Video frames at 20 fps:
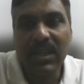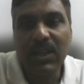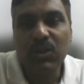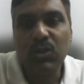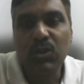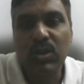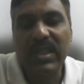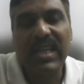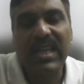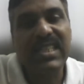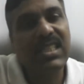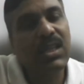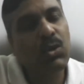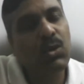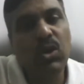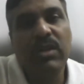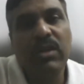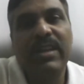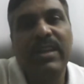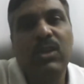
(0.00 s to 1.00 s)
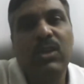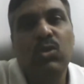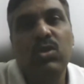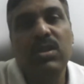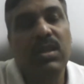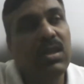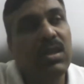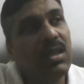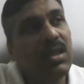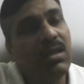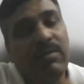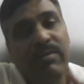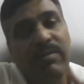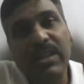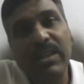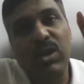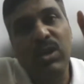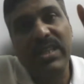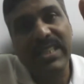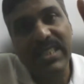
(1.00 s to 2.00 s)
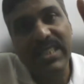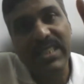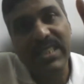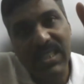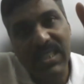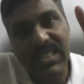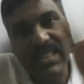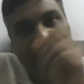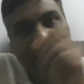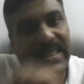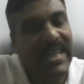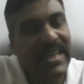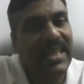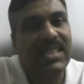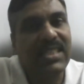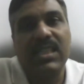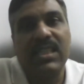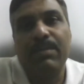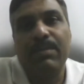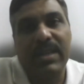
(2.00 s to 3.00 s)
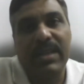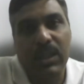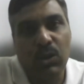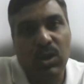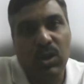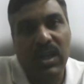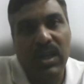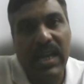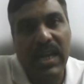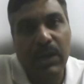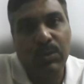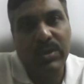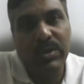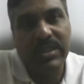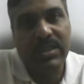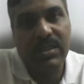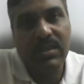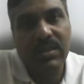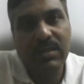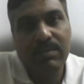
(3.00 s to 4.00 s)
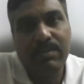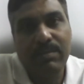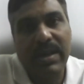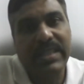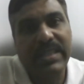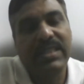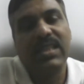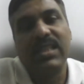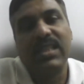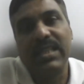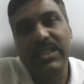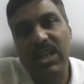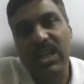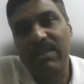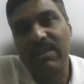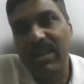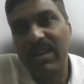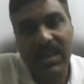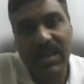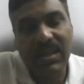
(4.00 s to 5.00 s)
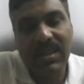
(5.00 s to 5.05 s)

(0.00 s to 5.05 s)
So that's a good way to, when you are teaching the syntax in a particular language, Python hai, Java